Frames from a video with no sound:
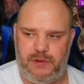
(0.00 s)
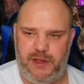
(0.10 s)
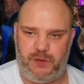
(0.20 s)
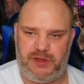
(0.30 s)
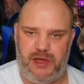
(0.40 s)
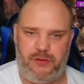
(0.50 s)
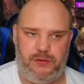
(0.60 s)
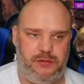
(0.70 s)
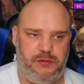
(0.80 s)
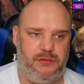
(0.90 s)
guild though,
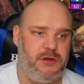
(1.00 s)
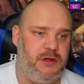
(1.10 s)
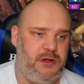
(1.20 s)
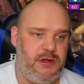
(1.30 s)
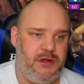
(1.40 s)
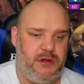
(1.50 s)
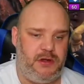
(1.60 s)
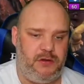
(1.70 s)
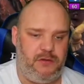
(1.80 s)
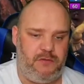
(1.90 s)

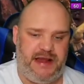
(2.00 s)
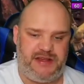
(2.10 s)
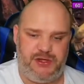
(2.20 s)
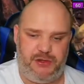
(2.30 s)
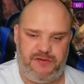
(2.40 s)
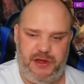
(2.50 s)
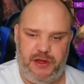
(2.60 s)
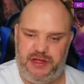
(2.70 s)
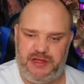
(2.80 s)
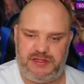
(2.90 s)
Rat 2
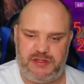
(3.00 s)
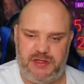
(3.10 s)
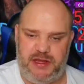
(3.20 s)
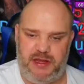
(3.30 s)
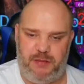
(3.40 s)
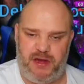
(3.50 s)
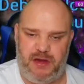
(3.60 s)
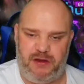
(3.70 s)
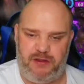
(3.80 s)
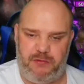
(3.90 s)
Furriest,
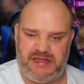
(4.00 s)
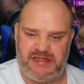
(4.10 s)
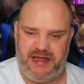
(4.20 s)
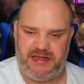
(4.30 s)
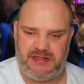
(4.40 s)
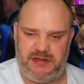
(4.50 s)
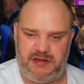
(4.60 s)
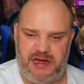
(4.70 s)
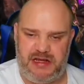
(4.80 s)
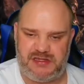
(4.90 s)
part of the Rat's Nest
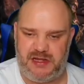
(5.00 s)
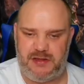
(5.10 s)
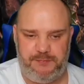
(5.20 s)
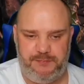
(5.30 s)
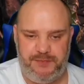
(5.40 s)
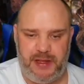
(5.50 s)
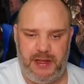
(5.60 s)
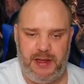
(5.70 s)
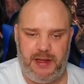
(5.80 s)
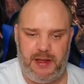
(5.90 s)
cluster.
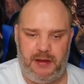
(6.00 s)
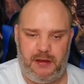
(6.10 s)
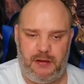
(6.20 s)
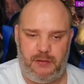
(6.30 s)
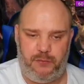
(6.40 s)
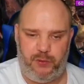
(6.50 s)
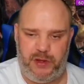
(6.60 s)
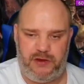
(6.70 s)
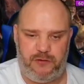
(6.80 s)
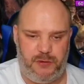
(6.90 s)

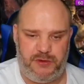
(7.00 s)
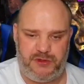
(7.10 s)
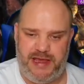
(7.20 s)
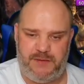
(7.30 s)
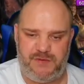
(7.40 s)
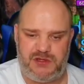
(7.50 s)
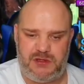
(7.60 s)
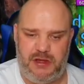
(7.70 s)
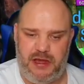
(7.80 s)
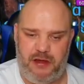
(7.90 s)
brilliant group of
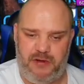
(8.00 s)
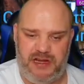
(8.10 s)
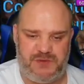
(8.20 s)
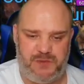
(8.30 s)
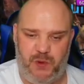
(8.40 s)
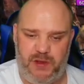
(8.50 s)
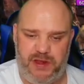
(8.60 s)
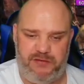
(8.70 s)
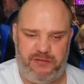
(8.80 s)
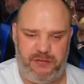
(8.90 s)
chaps, really
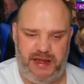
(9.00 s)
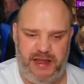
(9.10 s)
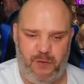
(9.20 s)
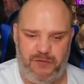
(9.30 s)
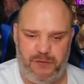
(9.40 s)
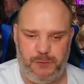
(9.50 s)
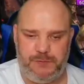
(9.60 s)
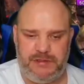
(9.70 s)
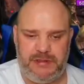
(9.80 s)
supportive, really helpful.